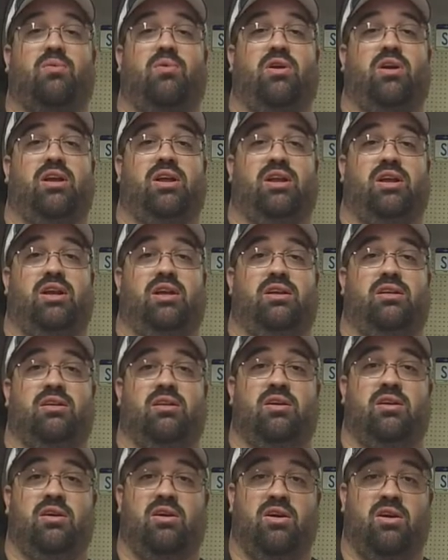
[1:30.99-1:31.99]
wanted it
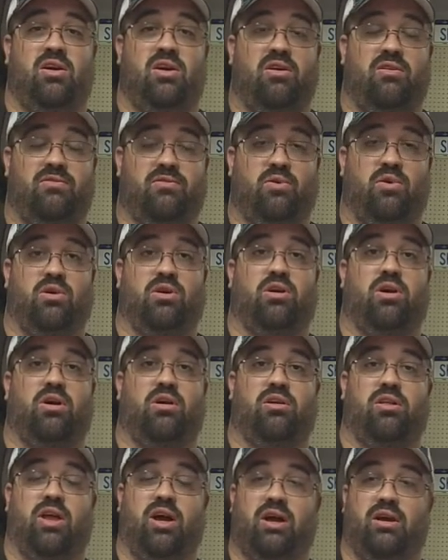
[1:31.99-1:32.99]
for
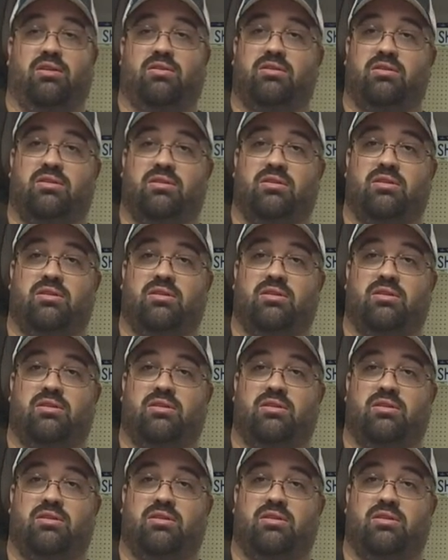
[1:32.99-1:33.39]
Carlisle.